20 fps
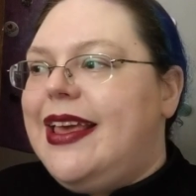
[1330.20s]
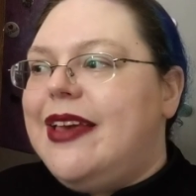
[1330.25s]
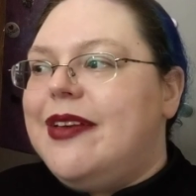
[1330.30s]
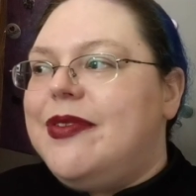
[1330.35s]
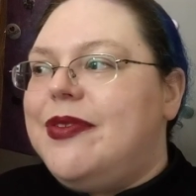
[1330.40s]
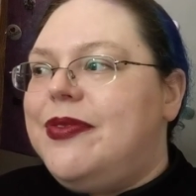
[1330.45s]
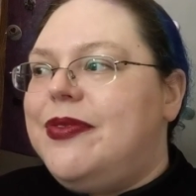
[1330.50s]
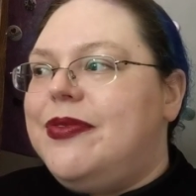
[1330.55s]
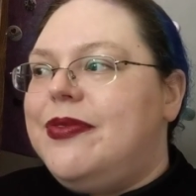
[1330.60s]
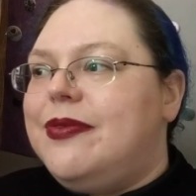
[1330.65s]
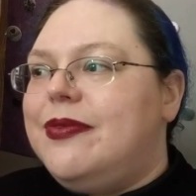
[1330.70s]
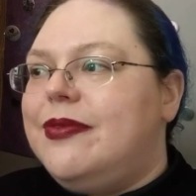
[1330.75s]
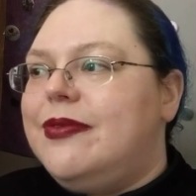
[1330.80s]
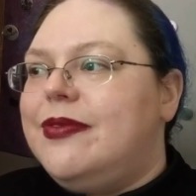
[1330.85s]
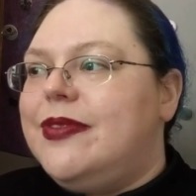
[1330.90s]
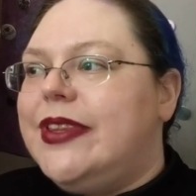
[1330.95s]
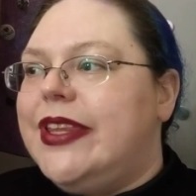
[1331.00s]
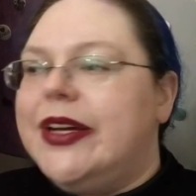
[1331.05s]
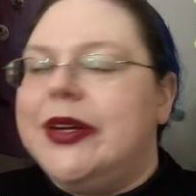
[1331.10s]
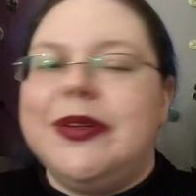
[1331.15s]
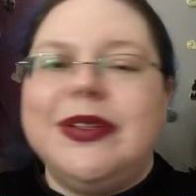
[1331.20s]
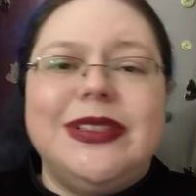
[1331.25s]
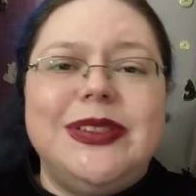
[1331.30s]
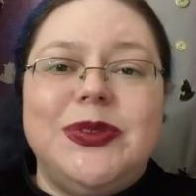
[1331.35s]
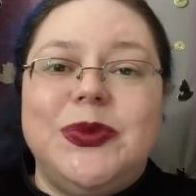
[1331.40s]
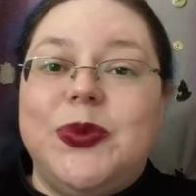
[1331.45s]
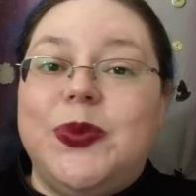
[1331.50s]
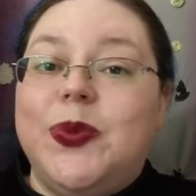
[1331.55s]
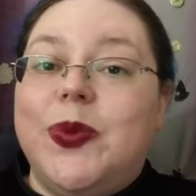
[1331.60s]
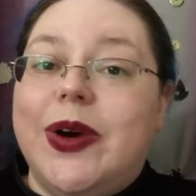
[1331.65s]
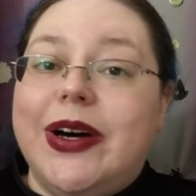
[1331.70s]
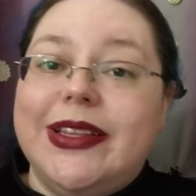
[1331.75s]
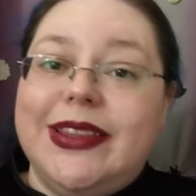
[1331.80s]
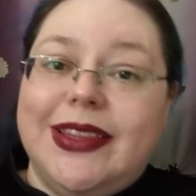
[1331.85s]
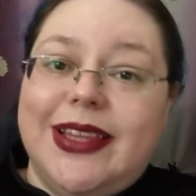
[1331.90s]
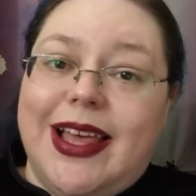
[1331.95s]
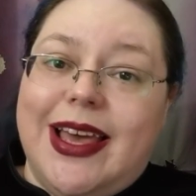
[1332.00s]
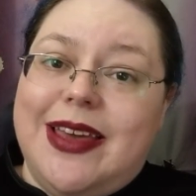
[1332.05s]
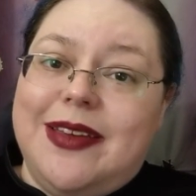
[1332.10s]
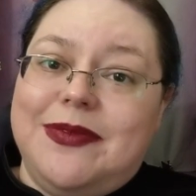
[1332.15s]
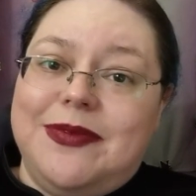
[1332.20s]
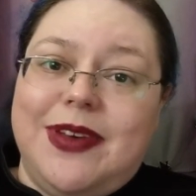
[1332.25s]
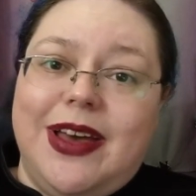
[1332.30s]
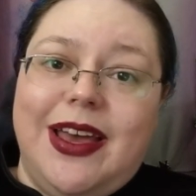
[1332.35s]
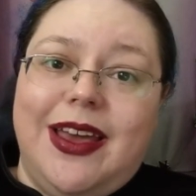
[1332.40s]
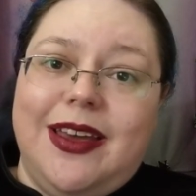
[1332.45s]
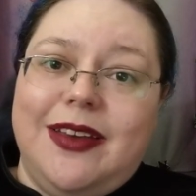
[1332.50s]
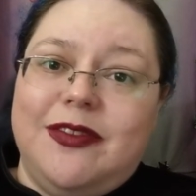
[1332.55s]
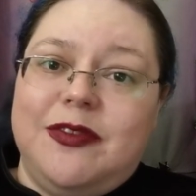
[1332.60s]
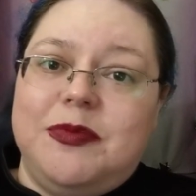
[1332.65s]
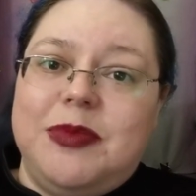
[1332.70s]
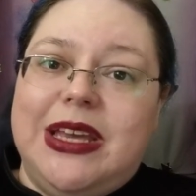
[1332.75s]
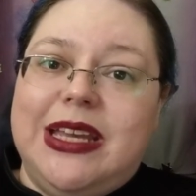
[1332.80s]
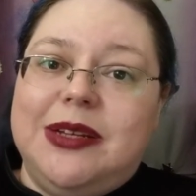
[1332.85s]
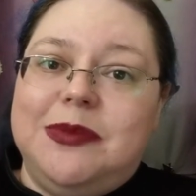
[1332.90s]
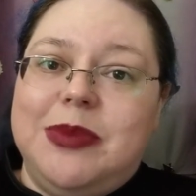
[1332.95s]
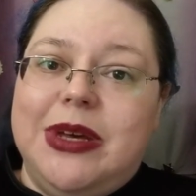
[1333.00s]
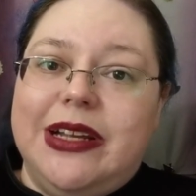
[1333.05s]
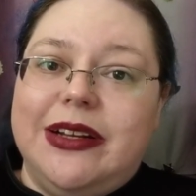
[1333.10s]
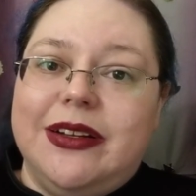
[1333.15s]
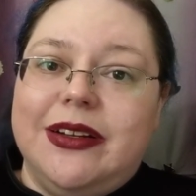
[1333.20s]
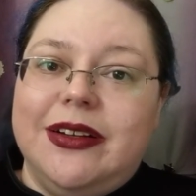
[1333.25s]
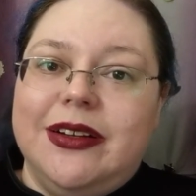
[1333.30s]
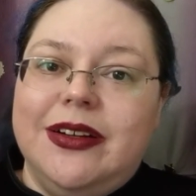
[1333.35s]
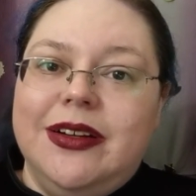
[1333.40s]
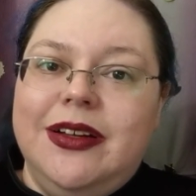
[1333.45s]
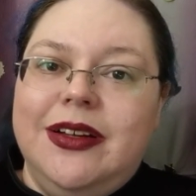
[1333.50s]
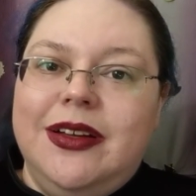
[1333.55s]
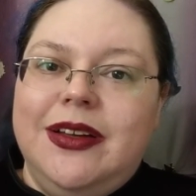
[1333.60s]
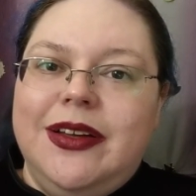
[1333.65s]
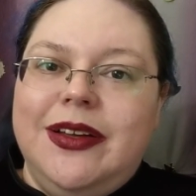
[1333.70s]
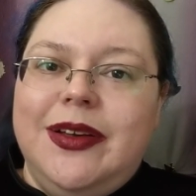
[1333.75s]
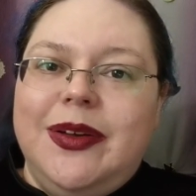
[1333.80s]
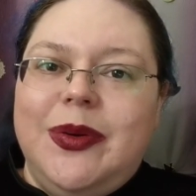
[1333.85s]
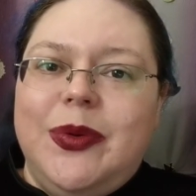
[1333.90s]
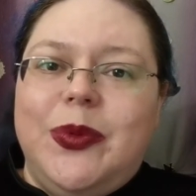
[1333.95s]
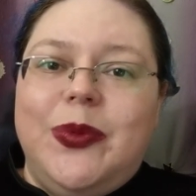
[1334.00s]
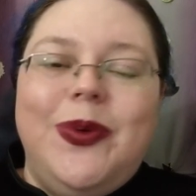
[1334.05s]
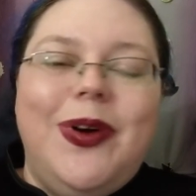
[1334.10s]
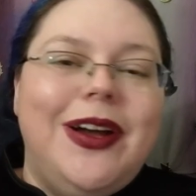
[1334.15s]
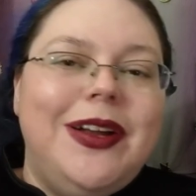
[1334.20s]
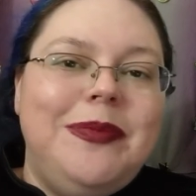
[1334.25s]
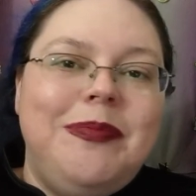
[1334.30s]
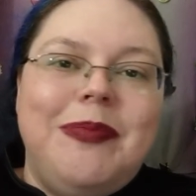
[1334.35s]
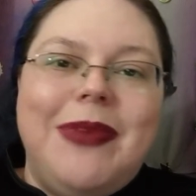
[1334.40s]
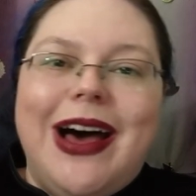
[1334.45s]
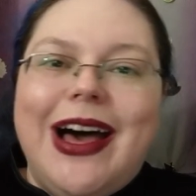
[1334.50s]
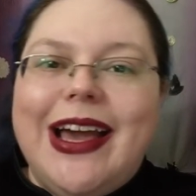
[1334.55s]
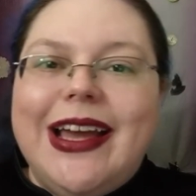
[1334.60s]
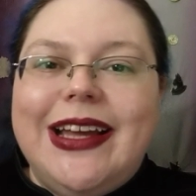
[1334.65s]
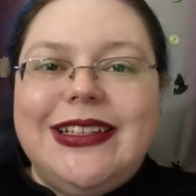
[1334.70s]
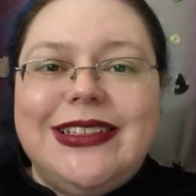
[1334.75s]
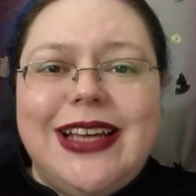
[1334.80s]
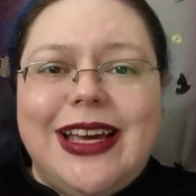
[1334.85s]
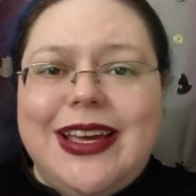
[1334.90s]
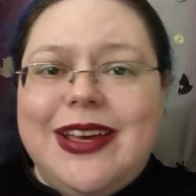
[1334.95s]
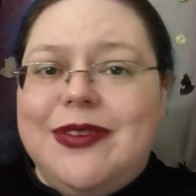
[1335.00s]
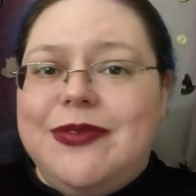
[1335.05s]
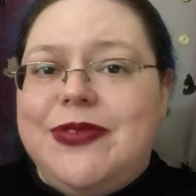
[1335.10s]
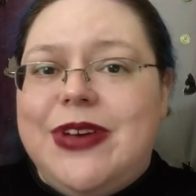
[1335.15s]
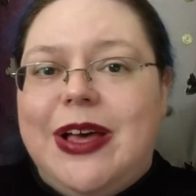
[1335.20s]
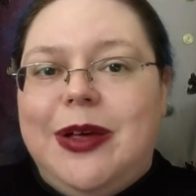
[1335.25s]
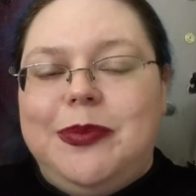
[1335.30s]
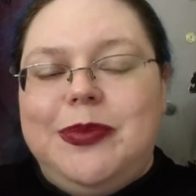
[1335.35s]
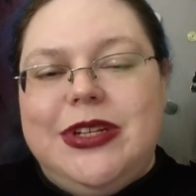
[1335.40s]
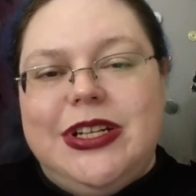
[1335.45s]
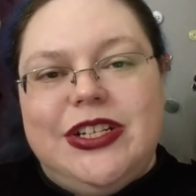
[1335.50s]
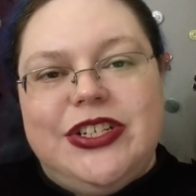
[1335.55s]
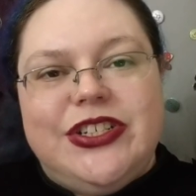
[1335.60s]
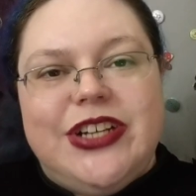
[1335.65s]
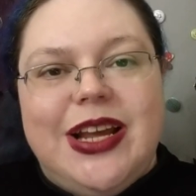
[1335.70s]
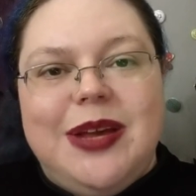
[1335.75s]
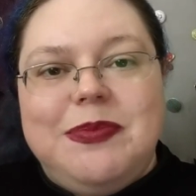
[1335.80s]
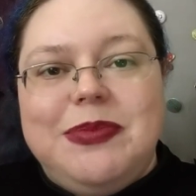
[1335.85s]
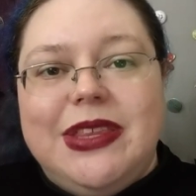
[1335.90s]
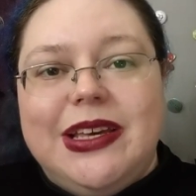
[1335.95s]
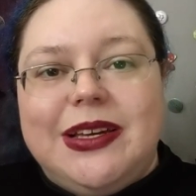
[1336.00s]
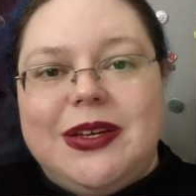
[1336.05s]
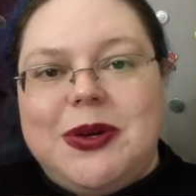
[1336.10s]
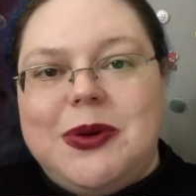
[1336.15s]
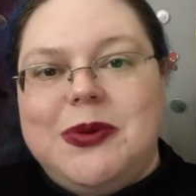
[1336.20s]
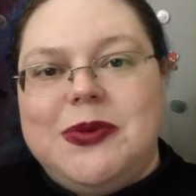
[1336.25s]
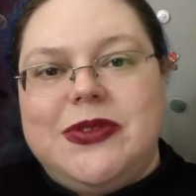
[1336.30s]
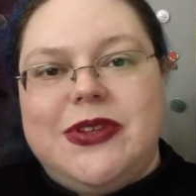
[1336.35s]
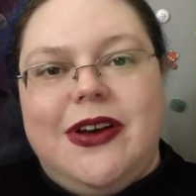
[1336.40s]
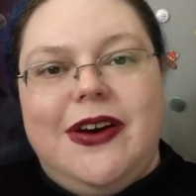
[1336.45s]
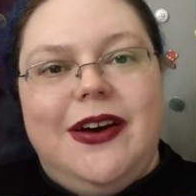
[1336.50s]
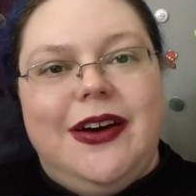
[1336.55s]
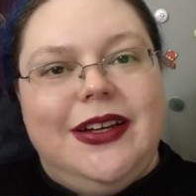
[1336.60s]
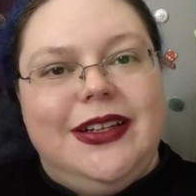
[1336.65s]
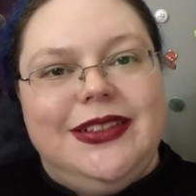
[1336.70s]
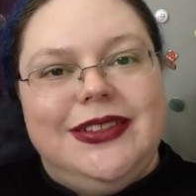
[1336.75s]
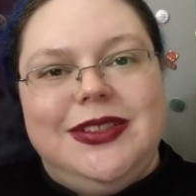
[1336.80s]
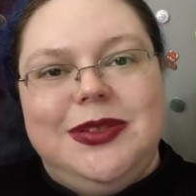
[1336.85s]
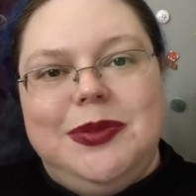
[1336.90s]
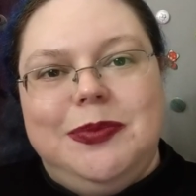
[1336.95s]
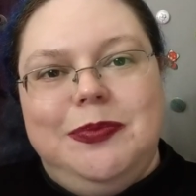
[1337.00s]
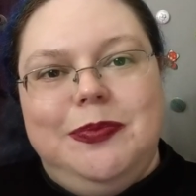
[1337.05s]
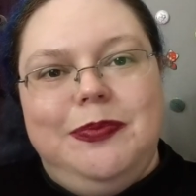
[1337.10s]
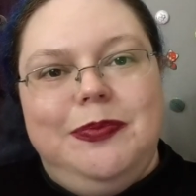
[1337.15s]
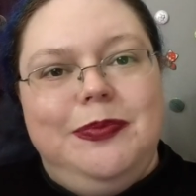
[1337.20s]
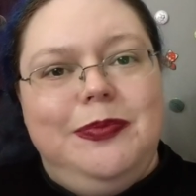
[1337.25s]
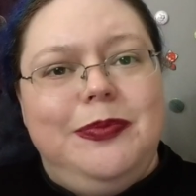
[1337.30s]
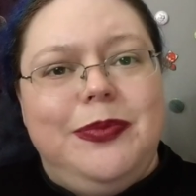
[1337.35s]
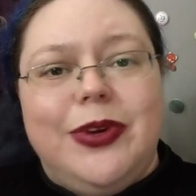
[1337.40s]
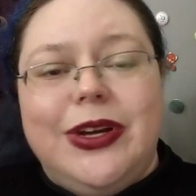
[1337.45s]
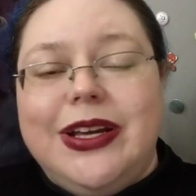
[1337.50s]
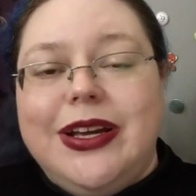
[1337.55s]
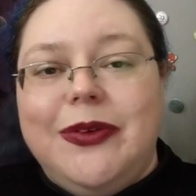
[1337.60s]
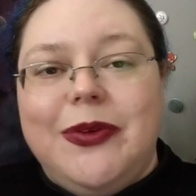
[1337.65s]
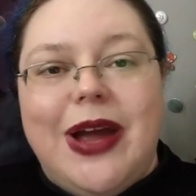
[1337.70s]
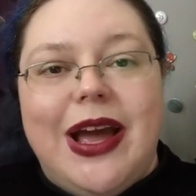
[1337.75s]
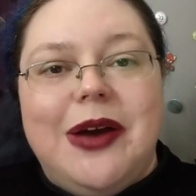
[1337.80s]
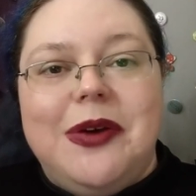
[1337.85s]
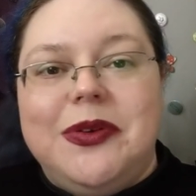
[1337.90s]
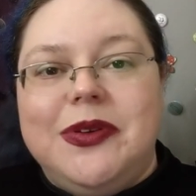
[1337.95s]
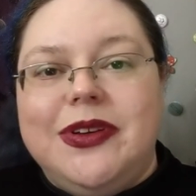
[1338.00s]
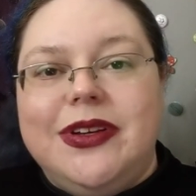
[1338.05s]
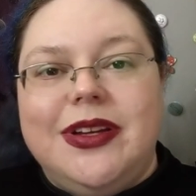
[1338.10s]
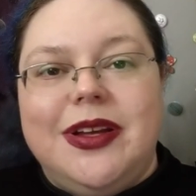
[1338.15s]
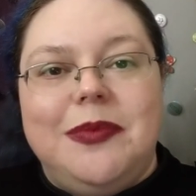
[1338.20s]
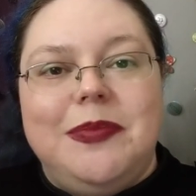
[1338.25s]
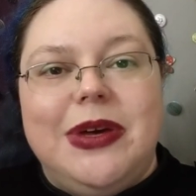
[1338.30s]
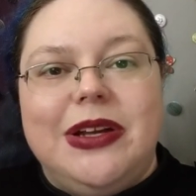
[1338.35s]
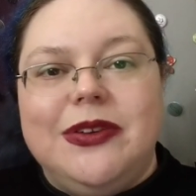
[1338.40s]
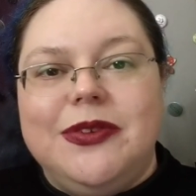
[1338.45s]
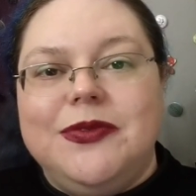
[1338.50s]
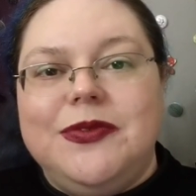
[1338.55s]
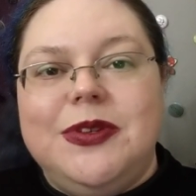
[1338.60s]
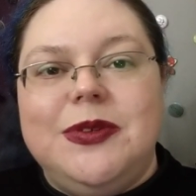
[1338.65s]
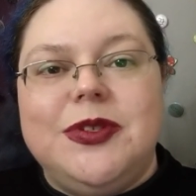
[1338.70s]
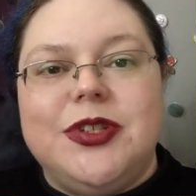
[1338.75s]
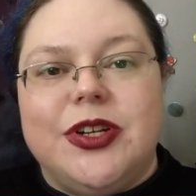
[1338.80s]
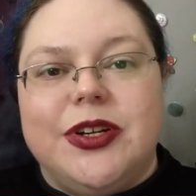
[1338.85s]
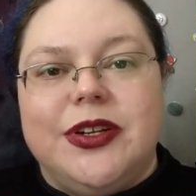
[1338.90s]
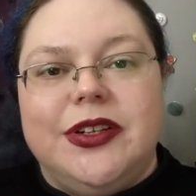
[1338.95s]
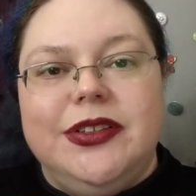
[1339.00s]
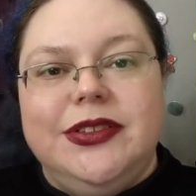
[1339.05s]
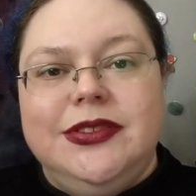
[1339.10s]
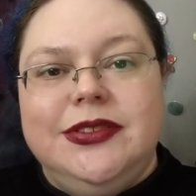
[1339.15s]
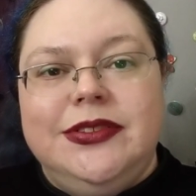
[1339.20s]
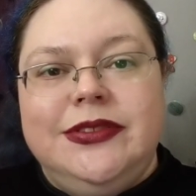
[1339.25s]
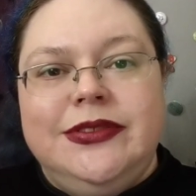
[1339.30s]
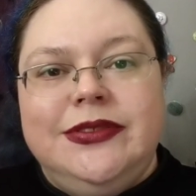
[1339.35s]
If there is one life I have made better, one mind I have helped to shape that goes on to bring around a better future,